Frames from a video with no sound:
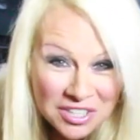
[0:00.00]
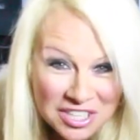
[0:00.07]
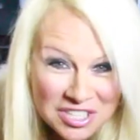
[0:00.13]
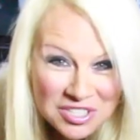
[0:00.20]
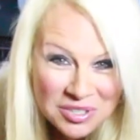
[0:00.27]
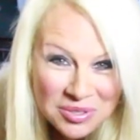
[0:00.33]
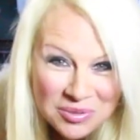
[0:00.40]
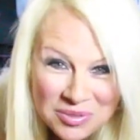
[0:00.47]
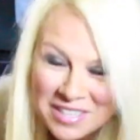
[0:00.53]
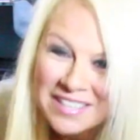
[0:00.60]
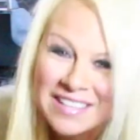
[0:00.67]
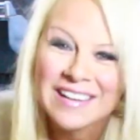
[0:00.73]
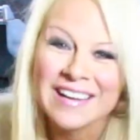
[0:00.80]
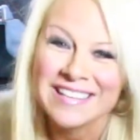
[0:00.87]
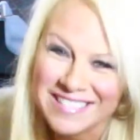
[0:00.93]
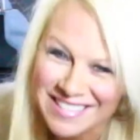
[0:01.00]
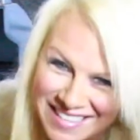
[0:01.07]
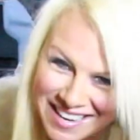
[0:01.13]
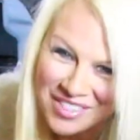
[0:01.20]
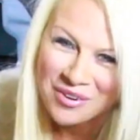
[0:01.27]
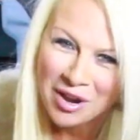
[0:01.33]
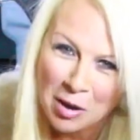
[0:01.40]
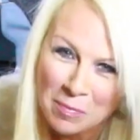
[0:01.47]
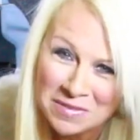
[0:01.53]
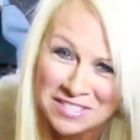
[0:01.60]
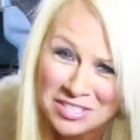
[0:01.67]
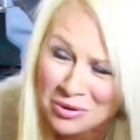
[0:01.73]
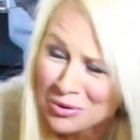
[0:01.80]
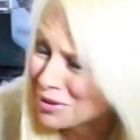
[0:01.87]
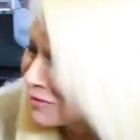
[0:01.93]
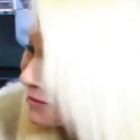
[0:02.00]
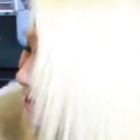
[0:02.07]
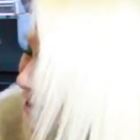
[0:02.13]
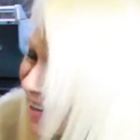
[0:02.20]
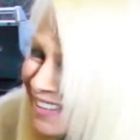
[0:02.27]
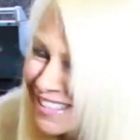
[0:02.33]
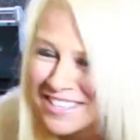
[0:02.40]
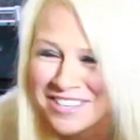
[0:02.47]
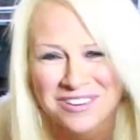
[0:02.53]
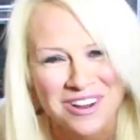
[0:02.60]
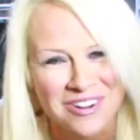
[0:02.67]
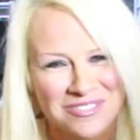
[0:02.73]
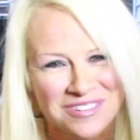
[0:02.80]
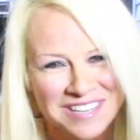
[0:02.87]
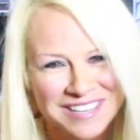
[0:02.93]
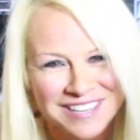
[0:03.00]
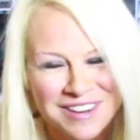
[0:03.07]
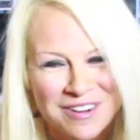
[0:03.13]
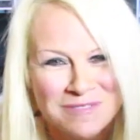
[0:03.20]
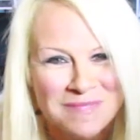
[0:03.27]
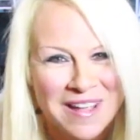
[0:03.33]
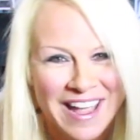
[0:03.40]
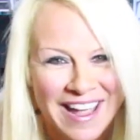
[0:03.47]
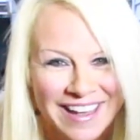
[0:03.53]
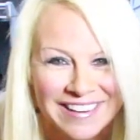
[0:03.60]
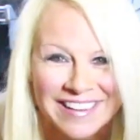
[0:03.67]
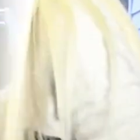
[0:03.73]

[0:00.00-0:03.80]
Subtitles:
can do is another episode of You Don't Need No Man.